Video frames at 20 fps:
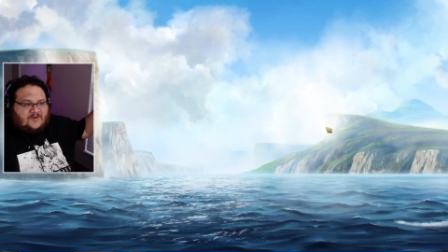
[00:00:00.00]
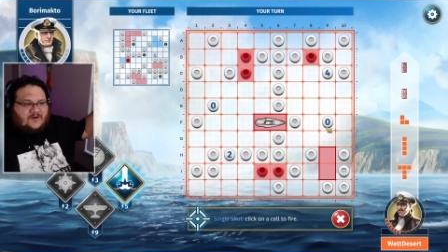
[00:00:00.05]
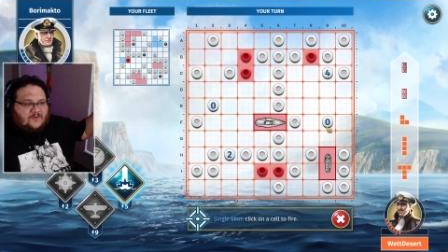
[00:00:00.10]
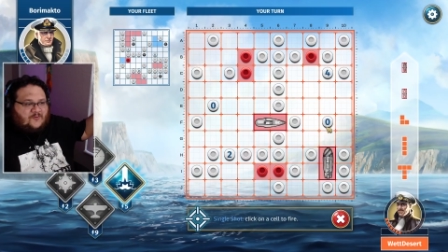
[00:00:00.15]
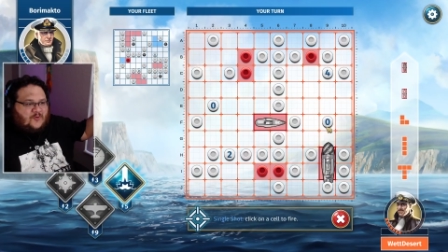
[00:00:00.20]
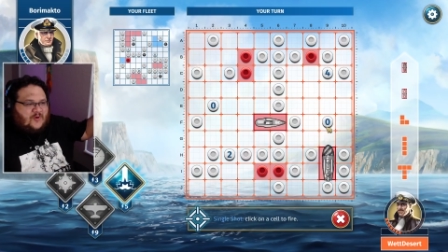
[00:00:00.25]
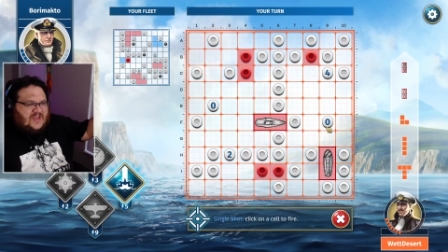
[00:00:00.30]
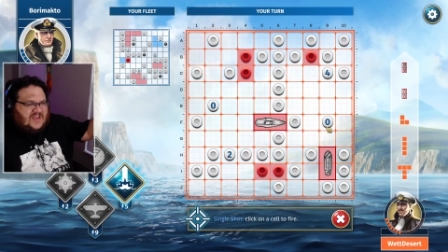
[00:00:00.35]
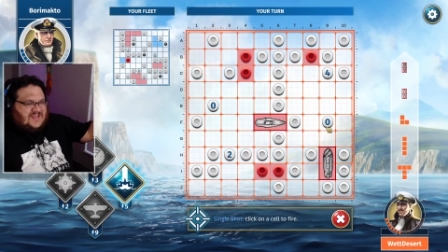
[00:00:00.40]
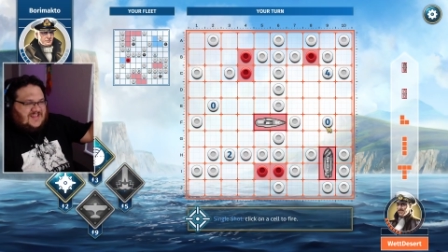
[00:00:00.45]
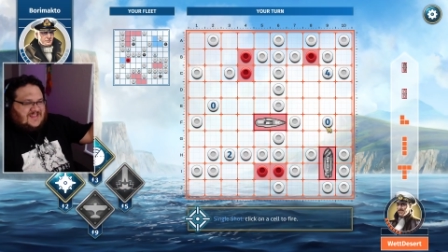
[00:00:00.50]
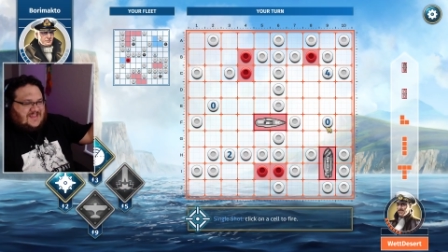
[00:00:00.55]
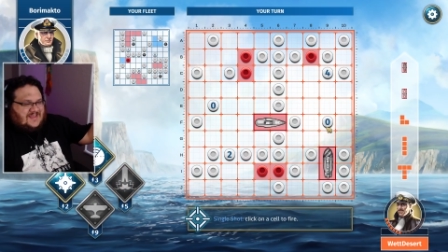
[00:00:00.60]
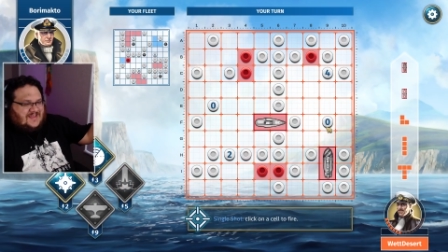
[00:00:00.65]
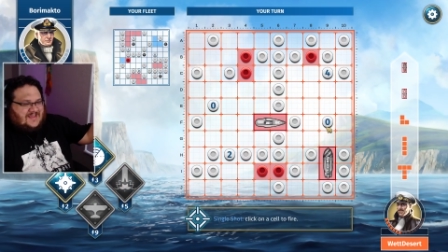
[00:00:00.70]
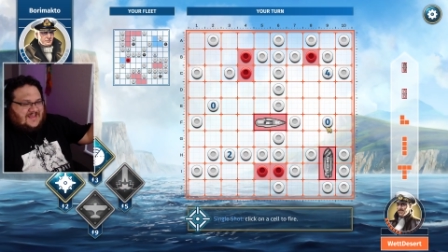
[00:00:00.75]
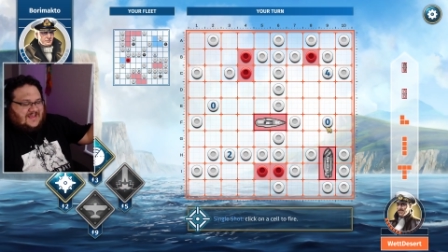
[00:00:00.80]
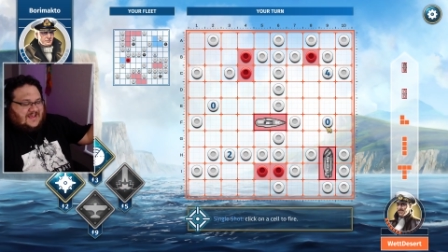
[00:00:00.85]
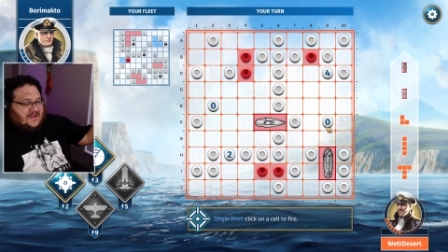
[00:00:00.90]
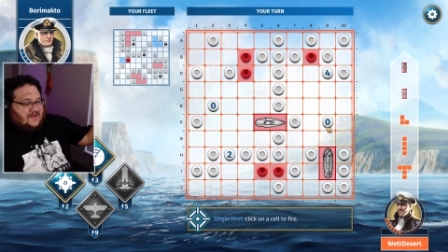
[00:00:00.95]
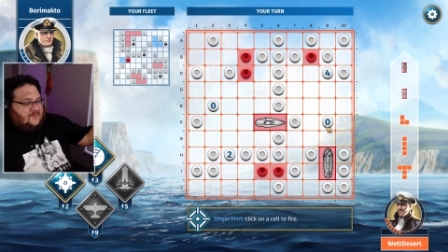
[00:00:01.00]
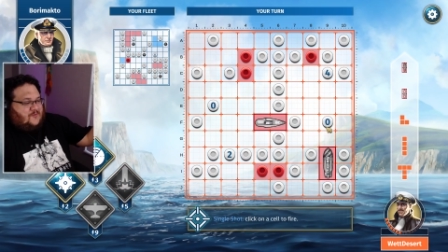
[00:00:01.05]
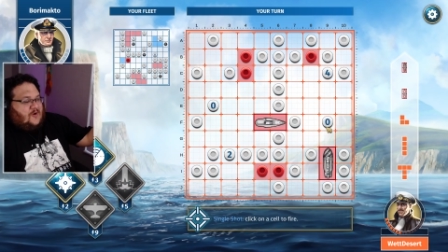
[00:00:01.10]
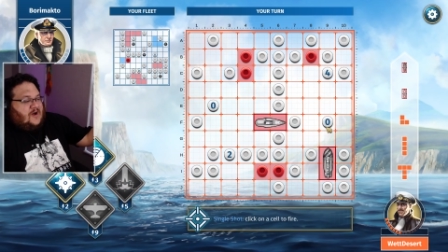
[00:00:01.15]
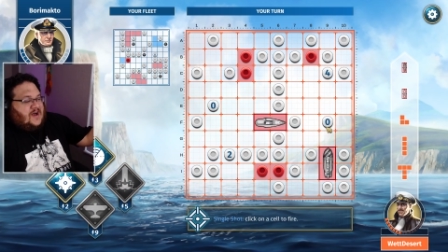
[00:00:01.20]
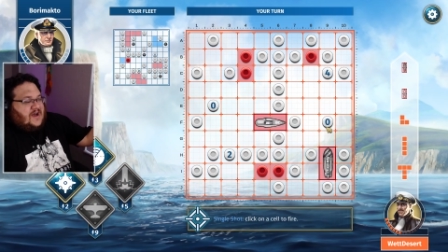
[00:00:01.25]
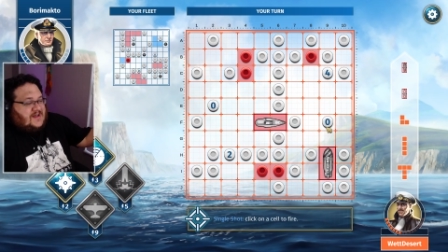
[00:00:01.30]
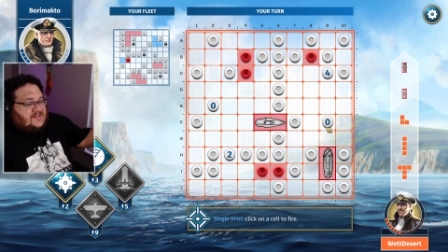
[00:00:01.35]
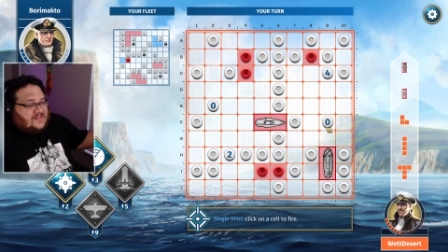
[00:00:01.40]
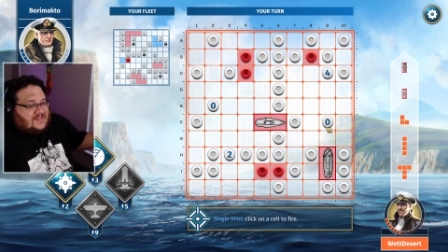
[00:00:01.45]
I win. I
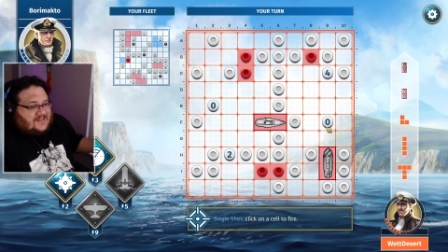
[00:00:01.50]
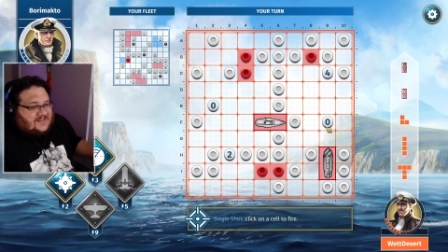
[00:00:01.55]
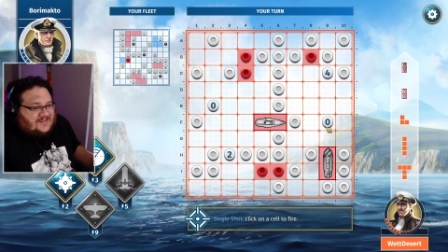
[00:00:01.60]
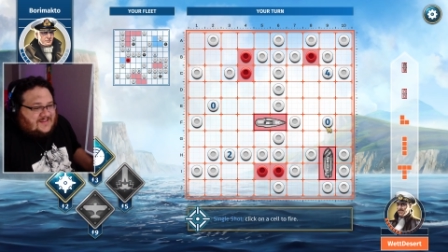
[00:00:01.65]
won.